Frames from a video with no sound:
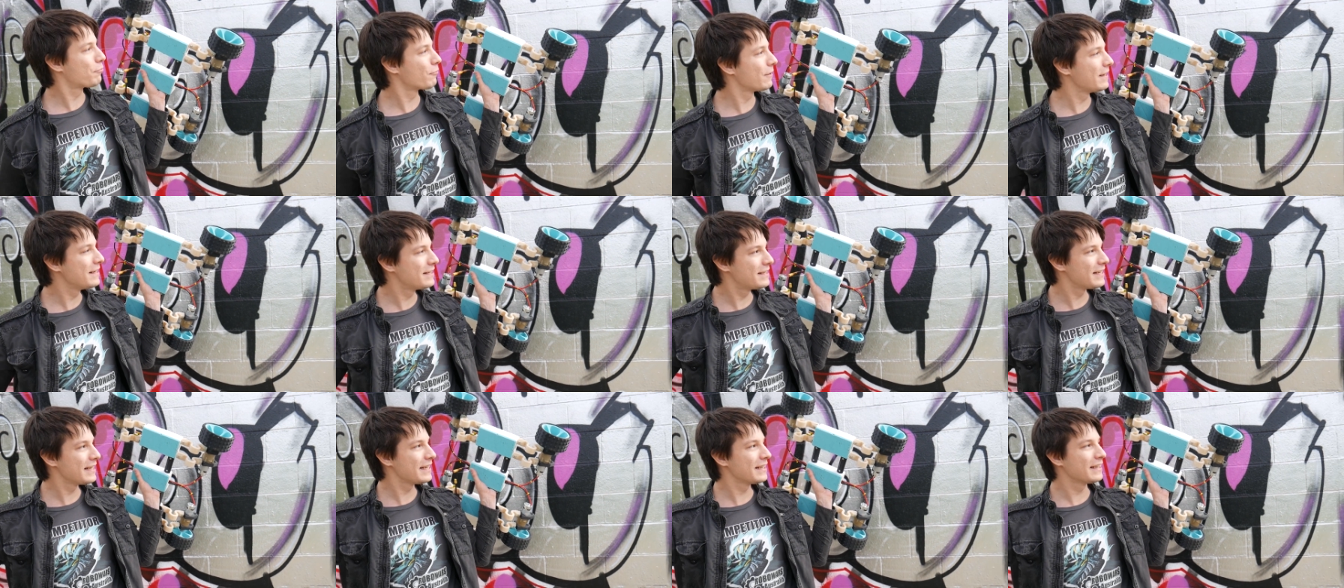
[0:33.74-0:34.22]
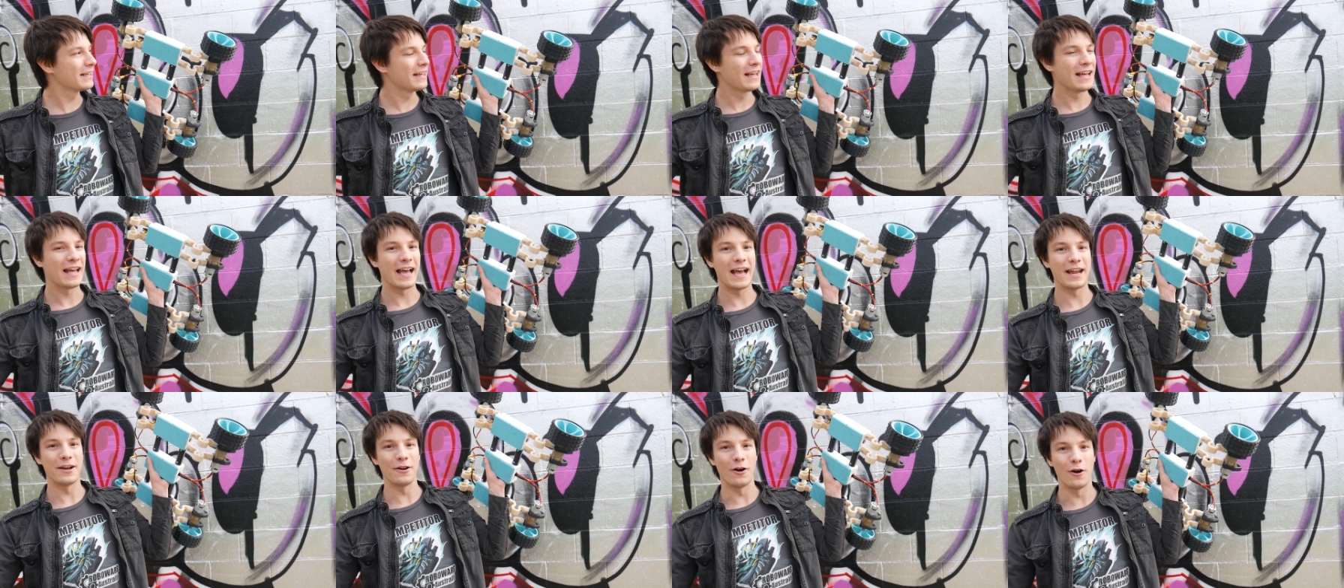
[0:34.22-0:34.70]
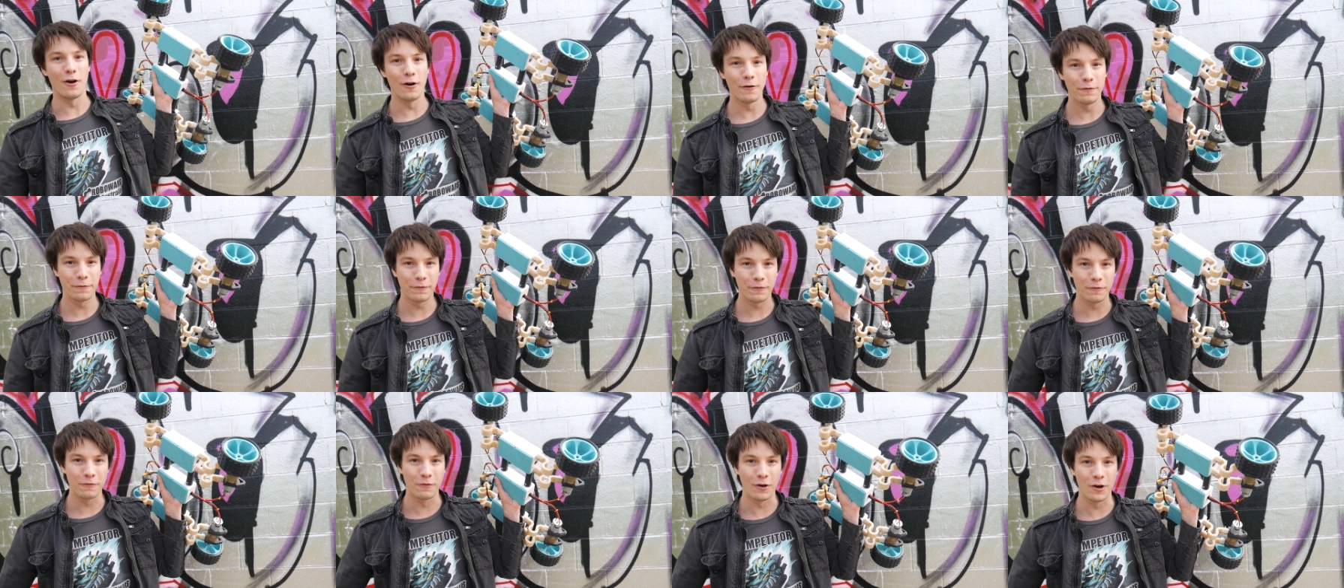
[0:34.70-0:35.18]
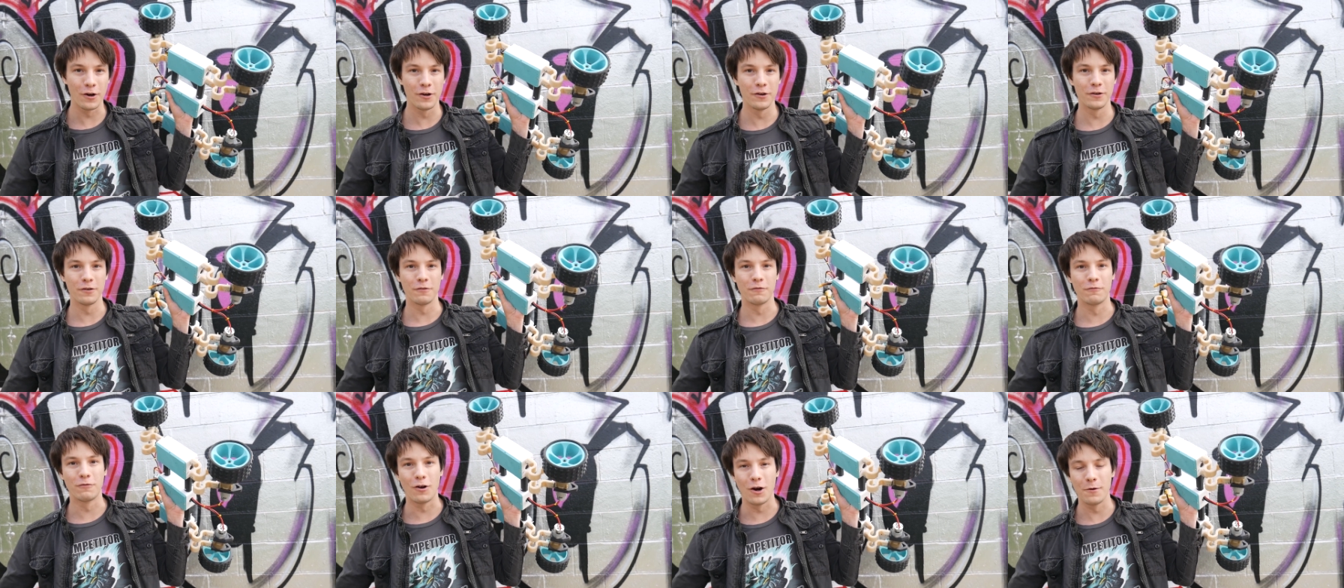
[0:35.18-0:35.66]
printing an
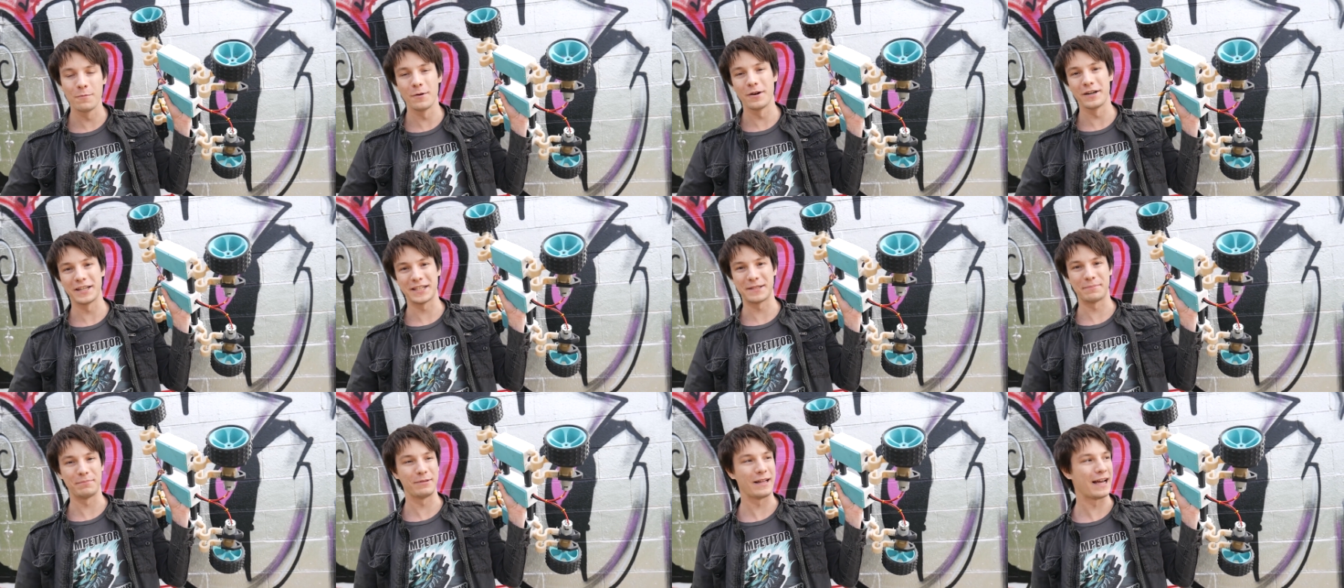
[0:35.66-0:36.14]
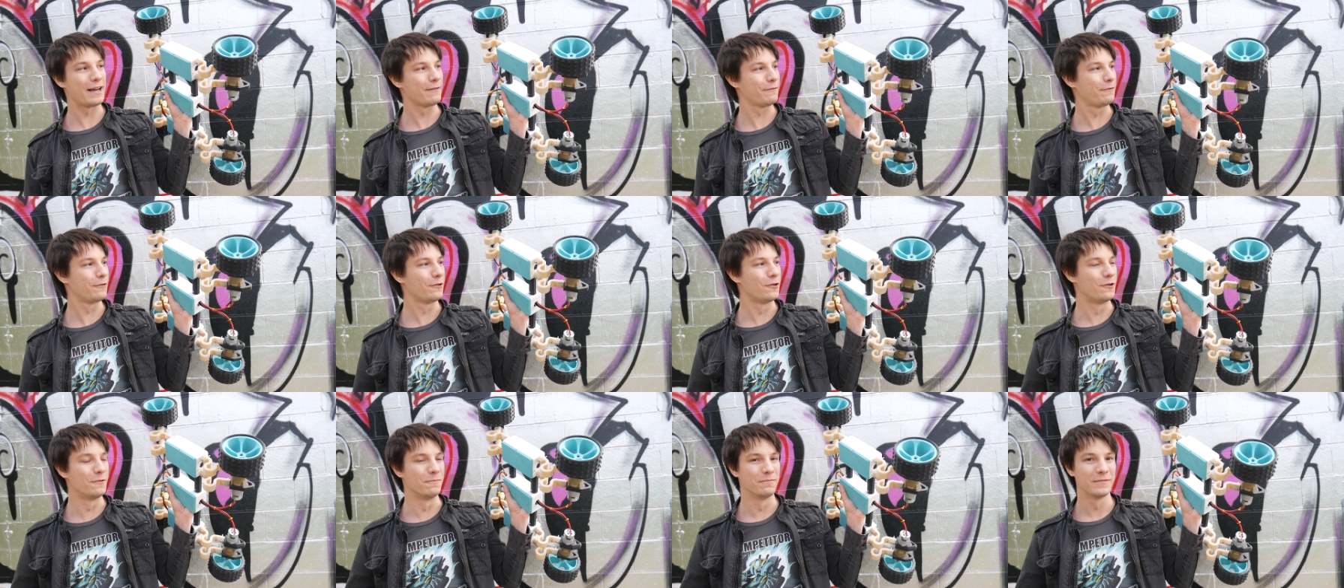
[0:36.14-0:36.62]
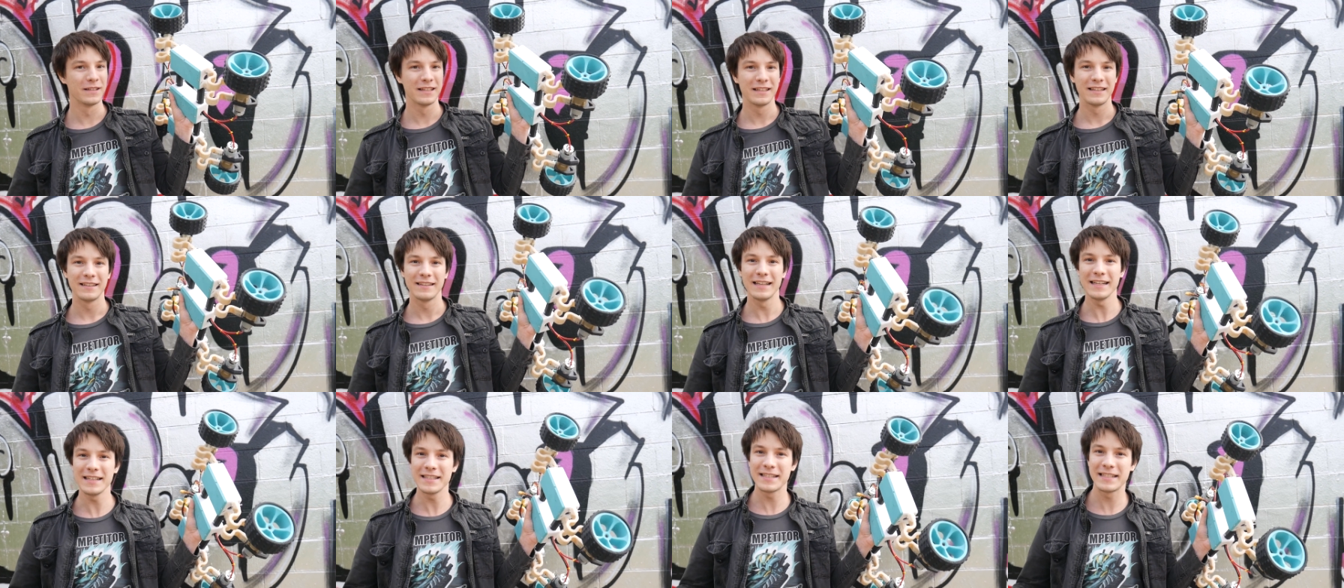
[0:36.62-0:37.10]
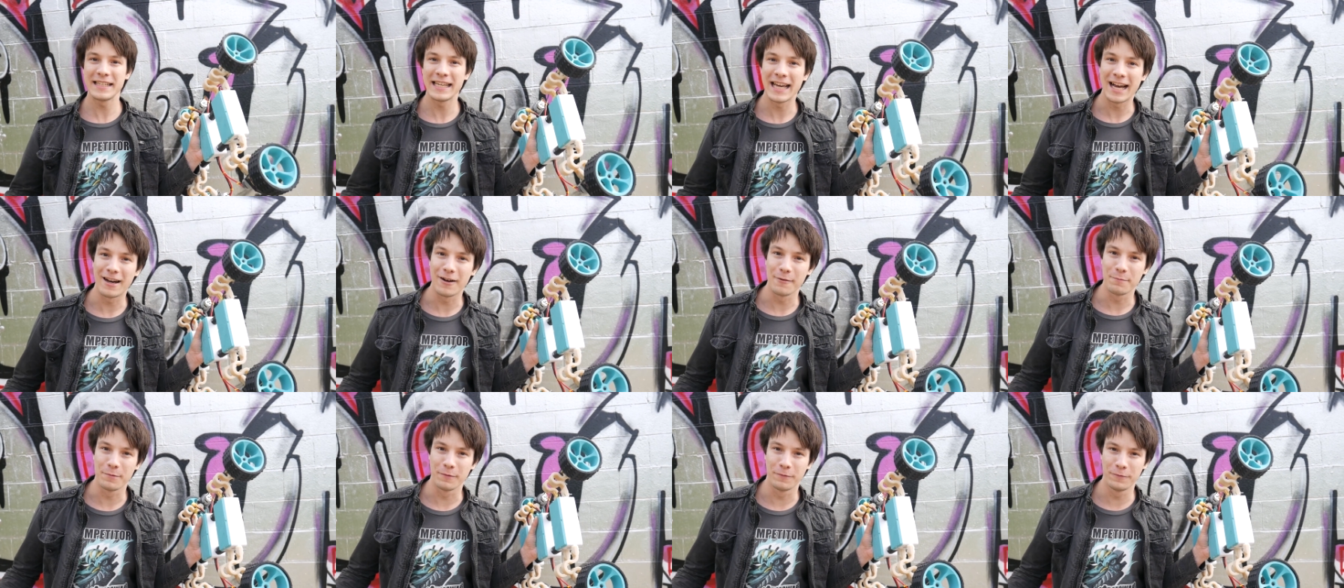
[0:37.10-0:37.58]
off-road robotics platform. Let's see
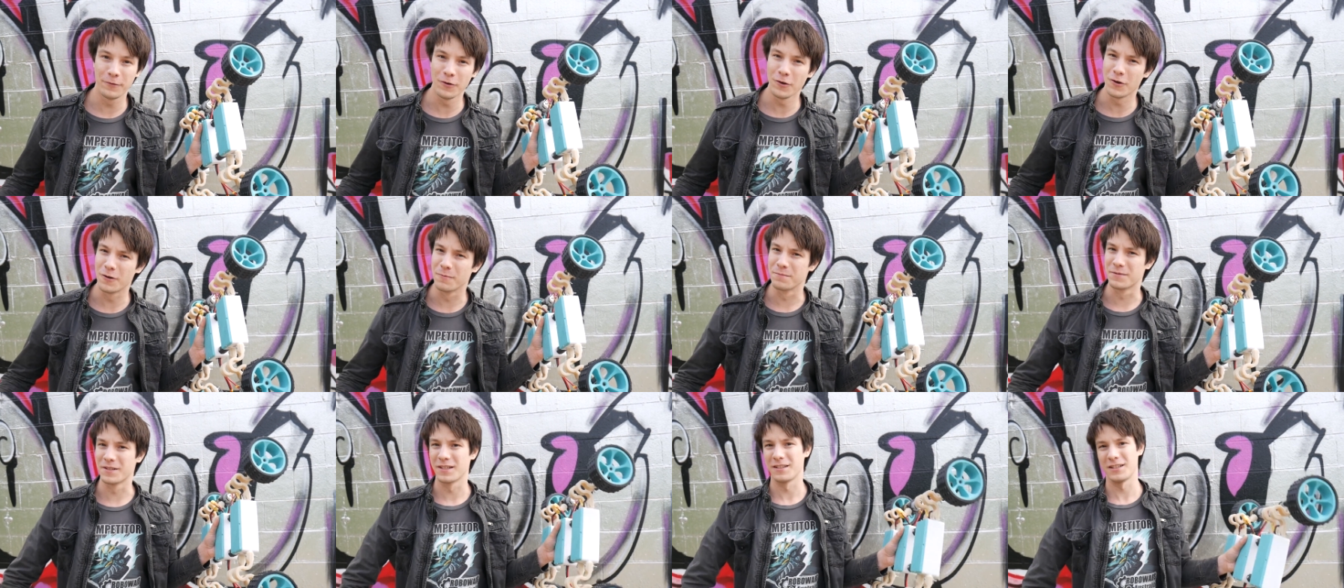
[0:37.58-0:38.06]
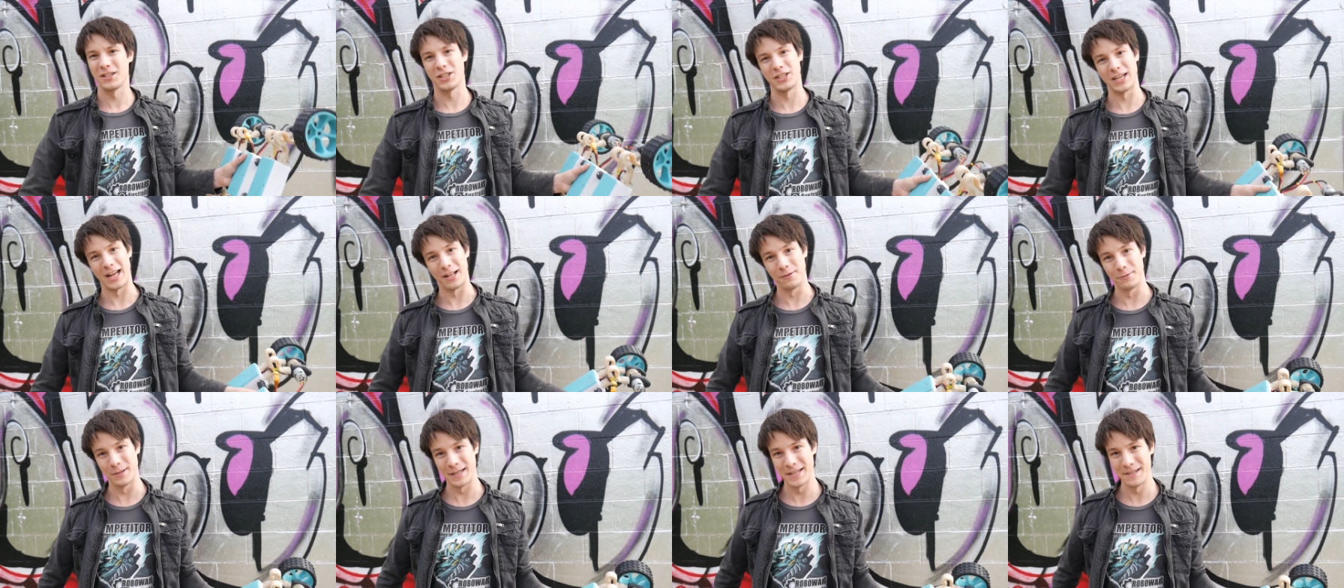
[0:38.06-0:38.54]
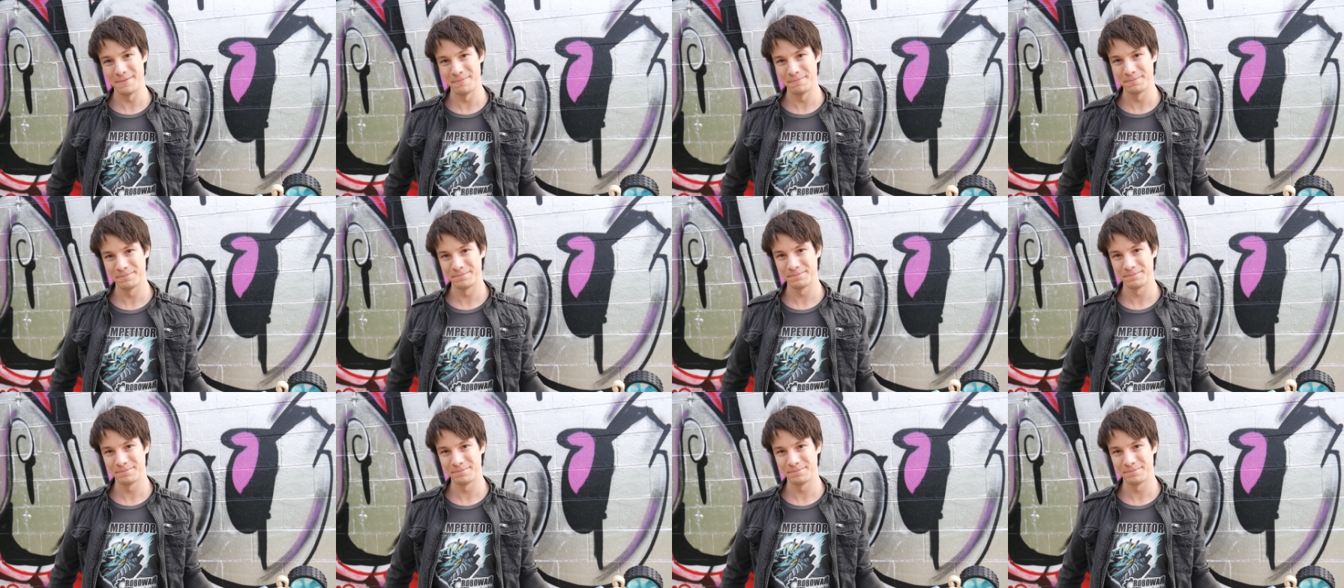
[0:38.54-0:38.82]
how it performs, shall we?